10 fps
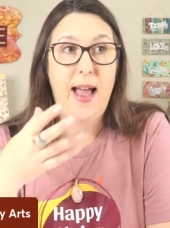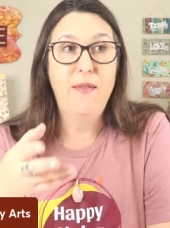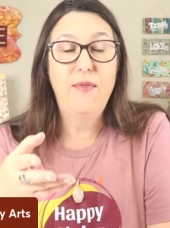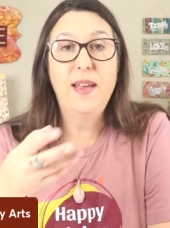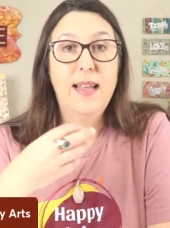I
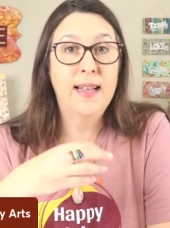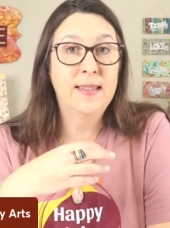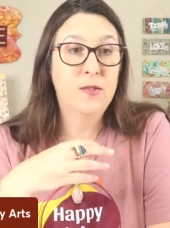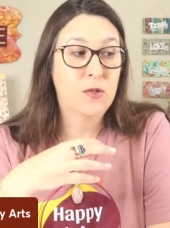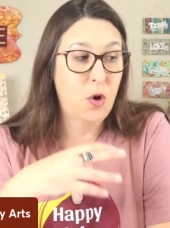think
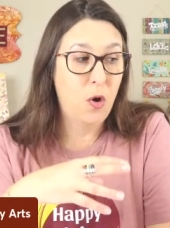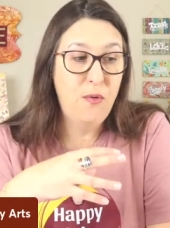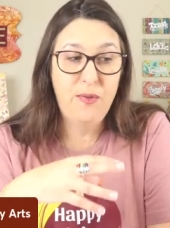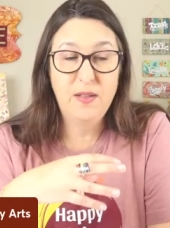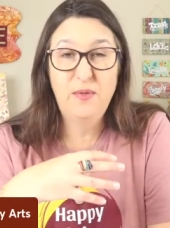that's
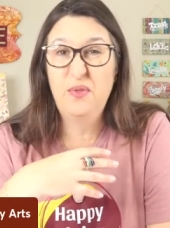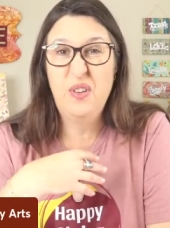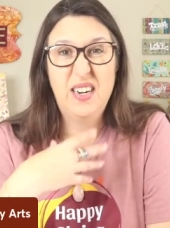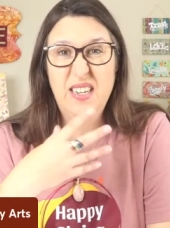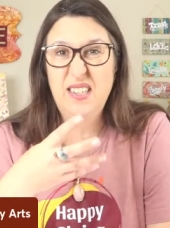so fun
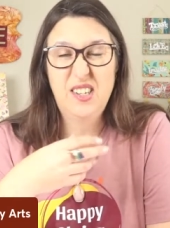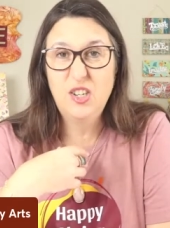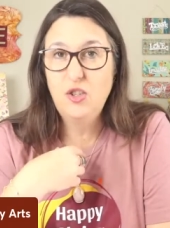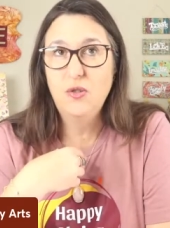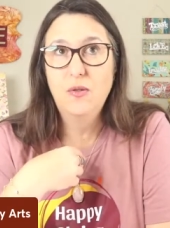for us
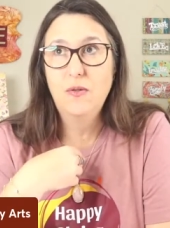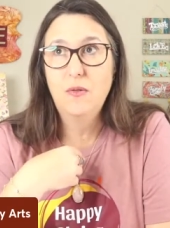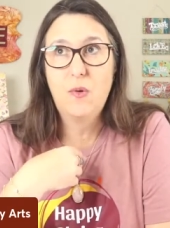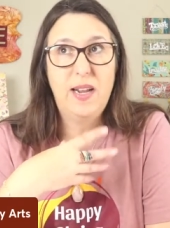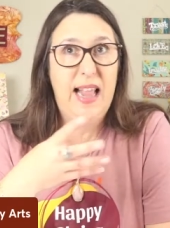just
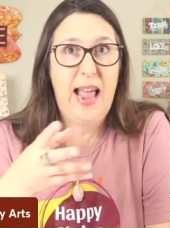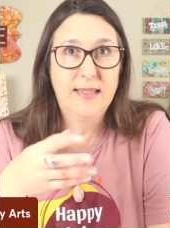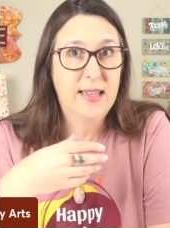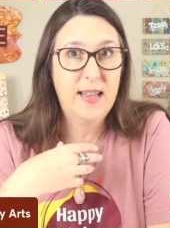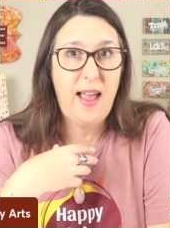to
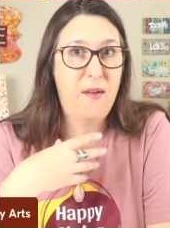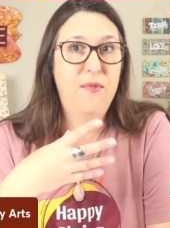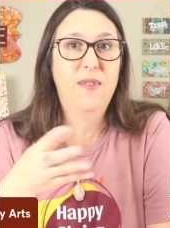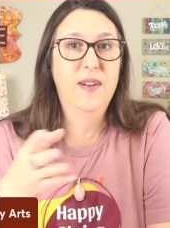relax and have